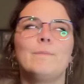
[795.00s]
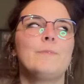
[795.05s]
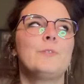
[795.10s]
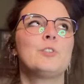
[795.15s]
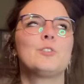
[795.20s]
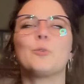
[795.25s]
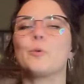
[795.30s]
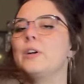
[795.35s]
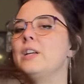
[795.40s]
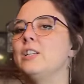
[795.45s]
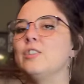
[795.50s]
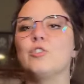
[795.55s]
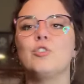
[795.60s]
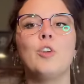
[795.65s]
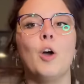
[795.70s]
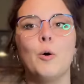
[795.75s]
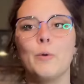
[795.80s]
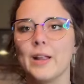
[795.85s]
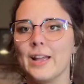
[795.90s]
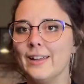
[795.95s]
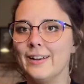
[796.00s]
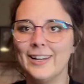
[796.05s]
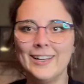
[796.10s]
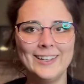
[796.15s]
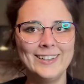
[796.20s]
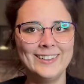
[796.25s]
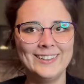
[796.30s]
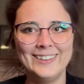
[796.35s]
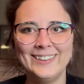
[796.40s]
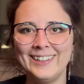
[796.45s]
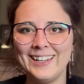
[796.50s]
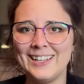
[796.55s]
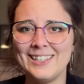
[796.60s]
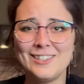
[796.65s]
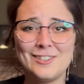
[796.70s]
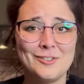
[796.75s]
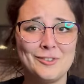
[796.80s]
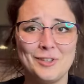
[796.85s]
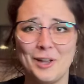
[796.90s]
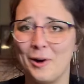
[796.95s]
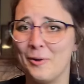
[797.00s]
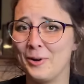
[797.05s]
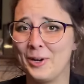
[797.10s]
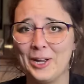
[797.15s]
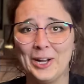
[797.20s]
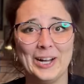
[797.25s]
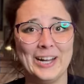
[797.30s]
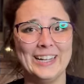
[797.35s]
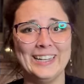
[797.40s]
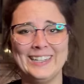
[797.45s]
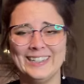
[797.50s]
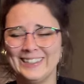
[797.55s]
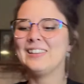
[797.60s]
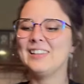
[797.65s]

story is goated. It's so good.